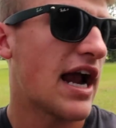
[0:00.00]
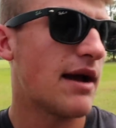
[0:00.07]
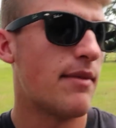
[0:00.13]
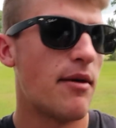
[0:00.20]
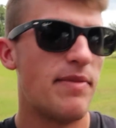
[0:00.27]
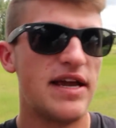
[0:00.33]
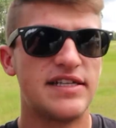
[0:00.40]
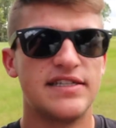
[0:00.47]
I got
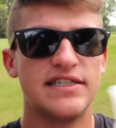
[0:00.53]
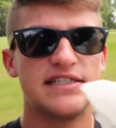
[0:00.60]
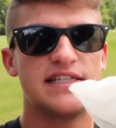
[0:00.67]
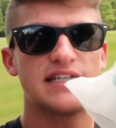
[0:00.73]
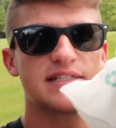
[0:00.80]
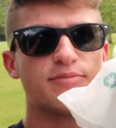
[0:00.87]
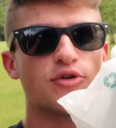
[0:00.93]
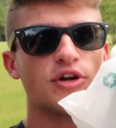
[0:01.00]
my baits in this
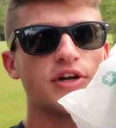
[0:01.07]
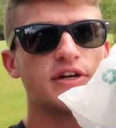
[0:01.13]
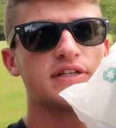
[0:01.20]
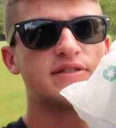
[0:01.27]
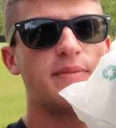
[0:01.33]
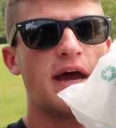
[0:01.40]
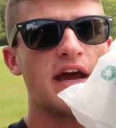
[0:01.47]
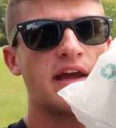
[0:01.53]
Dick's Sporting
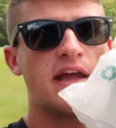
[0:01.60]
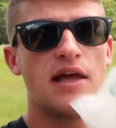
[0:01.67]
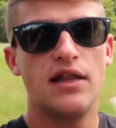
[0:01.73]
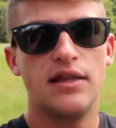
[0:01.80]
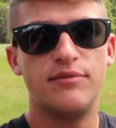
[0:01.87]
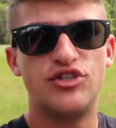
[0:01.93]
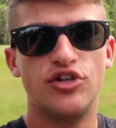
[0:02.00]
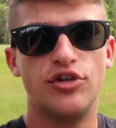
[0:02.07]
Goods bag.
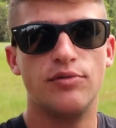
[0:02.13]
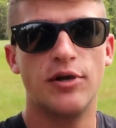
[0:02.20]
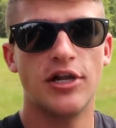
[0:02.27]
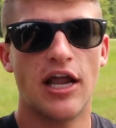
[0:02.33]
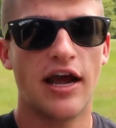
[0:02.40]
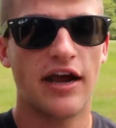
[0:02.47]
Let me show you what